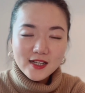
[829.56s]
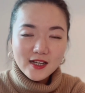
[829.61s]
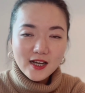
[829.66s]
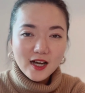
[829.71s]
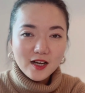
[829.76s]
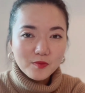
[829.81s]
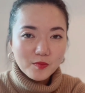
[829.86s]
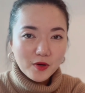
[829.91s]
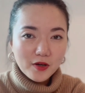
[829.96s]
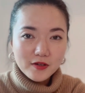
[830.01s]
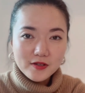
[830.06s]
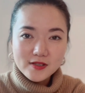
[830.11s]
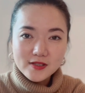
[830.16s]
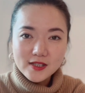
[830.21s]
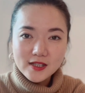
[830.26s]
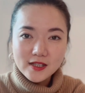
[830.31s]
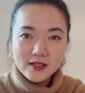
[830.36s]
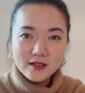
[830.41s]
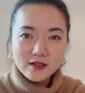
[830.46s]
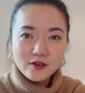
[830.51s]

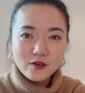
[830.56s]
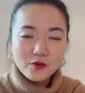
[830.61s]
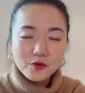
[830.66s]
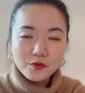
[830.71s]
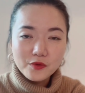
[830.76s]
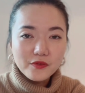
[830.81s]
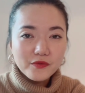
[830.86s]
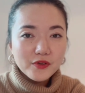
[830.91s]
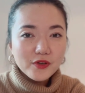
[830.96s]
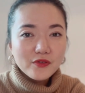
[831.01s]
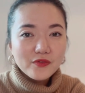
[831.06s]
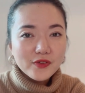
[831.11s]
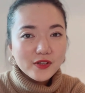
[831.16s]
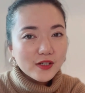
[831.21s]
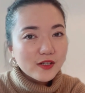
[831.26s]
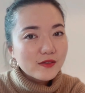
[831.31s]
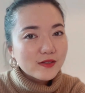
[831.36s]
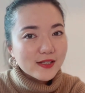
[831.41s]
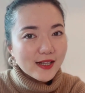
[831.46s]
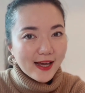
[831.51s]
unboxing or review
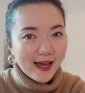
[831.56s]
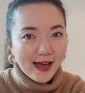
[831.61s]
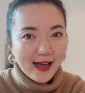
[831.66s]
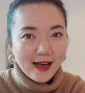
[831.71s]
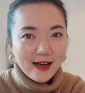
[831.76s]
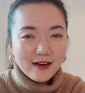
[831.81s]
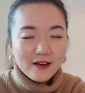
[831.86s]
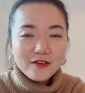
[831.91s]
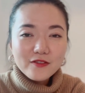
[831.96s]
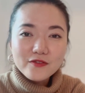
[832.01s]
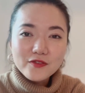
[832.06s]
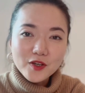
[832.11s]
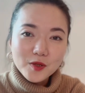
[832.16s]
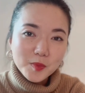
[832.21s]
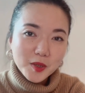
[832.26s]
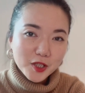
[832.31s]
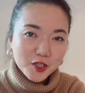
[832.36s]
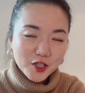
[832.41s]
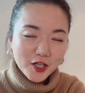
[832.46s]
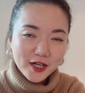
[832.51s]
videos I have in
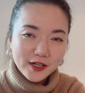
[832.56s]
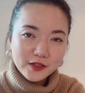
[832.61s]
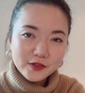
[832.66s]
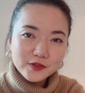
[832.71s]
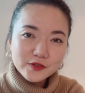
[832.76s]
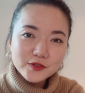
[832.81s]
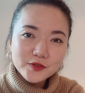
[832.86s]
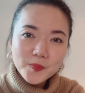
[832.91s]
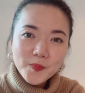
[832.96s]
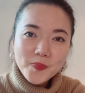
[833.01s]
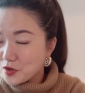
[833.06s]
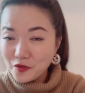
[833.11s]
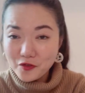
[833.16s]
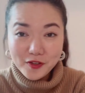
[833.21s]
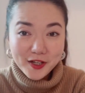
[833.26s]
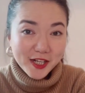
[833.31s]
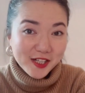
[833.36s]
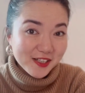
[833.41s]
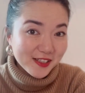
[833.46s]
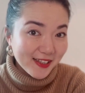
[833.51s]
my channel. Don't
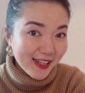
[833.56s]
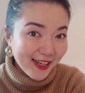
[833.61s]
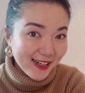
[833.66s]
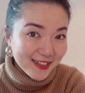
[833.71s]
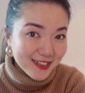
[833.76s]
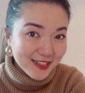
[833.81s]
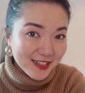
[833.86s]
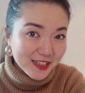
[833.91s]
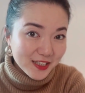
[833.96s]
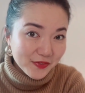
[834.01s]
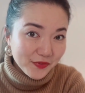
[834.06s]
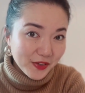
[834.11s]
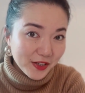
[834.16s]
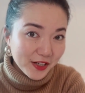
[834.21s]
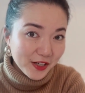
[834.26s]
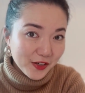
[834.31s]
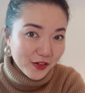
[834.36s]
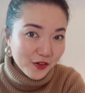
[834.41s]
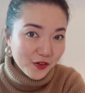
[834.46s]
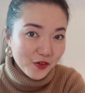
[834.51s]
forget to like today's
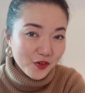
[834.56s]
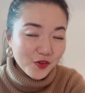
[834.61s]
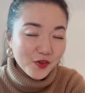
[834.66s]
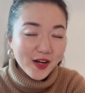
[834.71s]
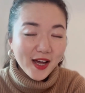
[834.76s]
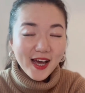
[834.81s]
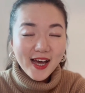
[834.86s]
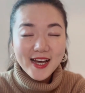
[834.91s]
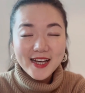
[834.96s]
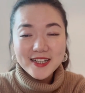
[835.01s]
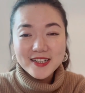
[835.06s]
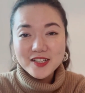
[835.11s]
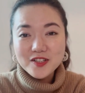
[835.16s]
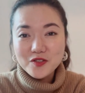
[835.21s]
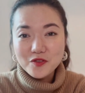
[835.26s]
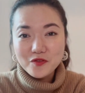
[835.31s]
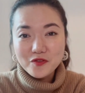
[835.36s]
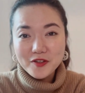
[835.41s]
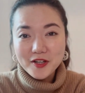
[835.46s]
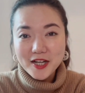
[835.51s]
video and
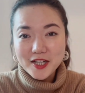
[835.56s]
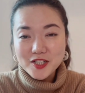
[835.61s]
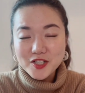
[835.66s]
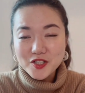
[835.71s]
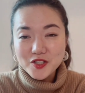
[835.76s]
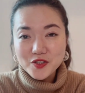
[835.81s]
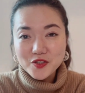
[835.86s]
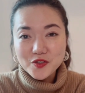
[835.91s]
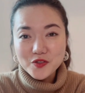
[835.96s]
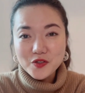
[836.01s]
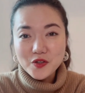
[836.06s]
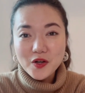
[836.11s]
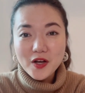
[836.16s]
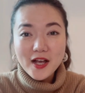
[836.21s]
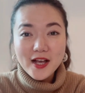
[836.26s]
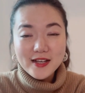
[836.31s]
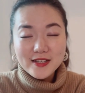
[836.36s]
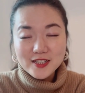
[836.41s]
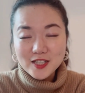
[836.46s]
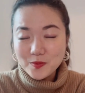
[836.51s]
don't forget to
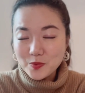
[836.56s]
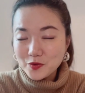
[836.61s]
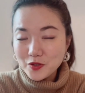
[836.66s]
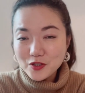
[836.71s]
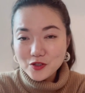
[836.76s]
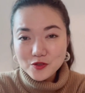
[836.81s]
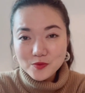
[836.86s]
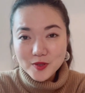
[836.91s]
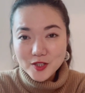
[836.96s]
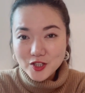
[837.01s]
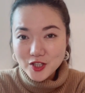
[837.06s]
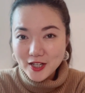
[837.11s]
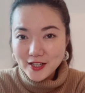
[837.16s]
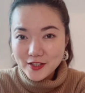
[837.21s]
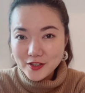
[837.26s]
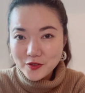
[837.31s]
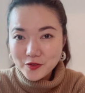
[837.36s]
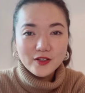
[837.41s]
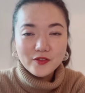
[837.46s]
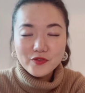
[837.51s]
subscribe to my
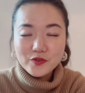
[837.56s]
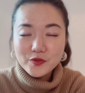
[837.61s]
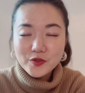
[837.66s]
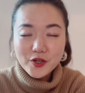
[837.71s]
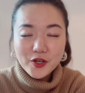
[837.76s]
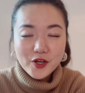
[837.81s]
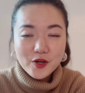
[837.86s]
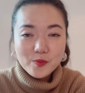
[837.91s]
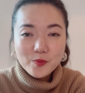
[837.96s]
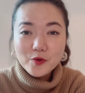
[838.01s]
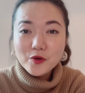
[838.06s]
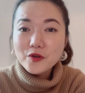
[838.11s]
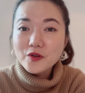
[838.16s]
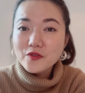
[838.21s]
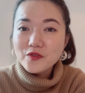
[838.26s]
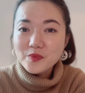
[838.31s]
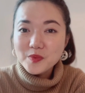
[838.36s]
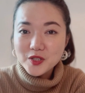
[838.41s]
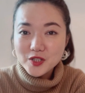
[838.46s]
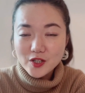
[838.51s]
channel if you want to hear more
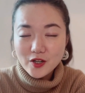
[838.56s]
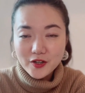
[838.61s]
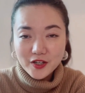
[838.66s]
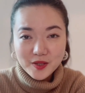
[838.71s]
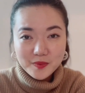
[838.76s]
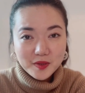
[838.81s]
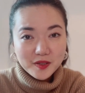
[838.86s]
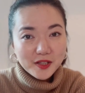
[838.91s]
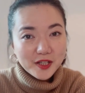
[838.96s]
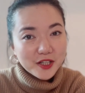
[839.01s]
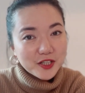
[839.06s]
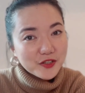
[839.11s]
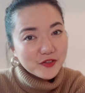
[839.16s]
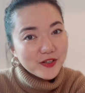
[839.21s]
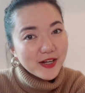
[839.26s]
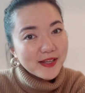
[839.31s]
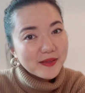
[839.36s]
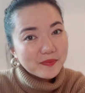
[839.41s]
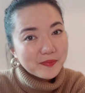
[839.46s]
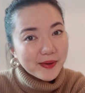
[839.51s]
of me talking about luxury
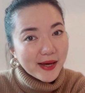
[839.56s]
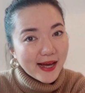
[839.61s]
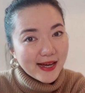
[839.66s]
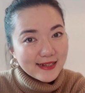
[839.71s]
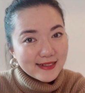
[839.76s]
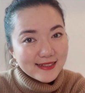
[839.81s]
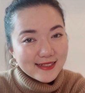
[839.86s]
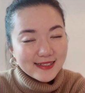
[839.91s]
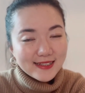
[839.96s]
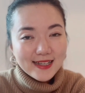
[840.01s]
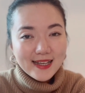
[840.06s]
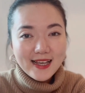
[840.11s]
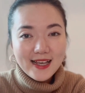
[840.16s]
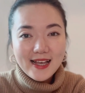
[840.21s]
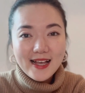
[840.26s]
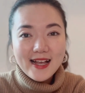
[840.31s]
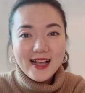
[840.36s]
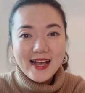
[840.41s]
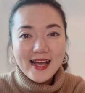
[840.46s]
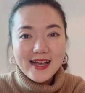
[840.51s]
and bags.
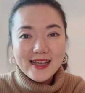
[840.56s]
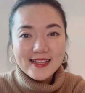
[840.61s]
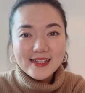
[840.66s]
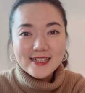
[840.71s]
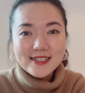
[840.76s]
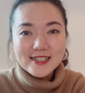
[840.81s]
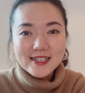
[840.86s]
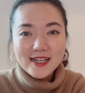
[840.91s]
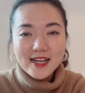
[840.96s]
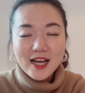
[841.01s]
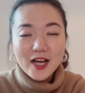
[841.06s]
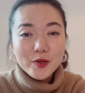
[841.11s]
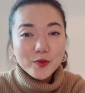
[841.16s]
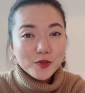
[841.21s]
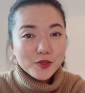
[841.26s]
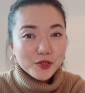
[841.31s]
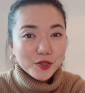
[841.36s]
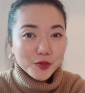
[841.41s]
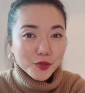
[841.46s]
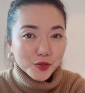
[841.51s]
And I will
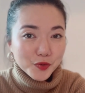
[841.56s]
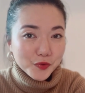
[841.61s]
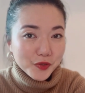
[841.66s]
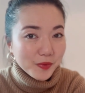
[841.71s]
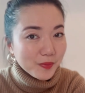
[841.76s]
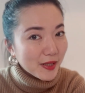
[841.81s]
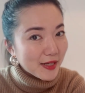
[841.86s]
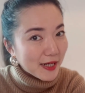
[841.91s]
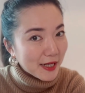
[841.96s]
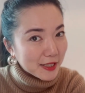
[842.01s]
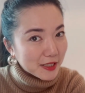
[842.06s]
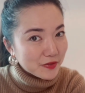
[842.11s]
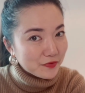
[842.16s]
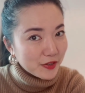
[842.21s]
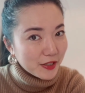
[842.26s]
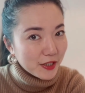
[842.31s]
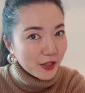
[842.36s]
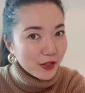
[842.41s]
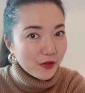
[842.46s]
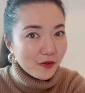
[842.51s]
see you soon in my next
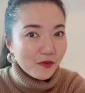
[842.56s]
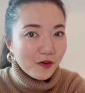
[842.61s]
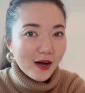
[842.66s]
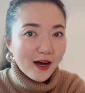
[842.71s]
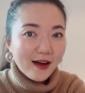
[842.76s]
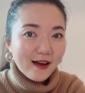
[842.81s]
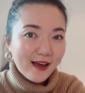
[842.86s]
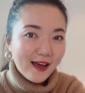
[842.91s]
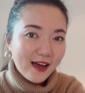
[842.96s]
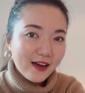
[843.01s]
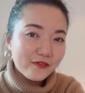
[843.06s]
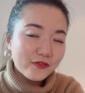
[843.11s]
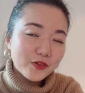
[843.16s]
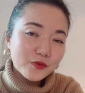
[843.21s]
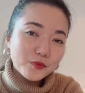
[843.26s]
video. I have the